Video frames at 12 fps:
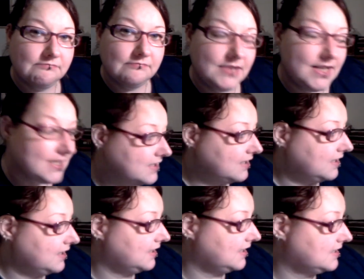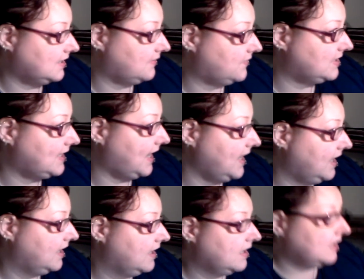Yes, I think that's it for today.
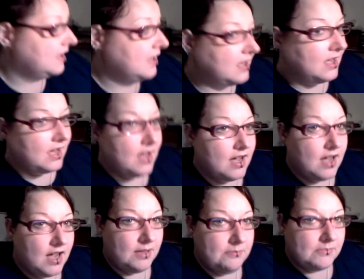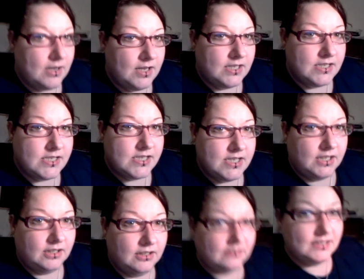I'm going to,
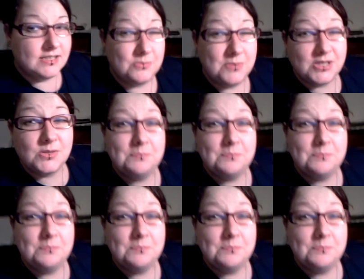it's almost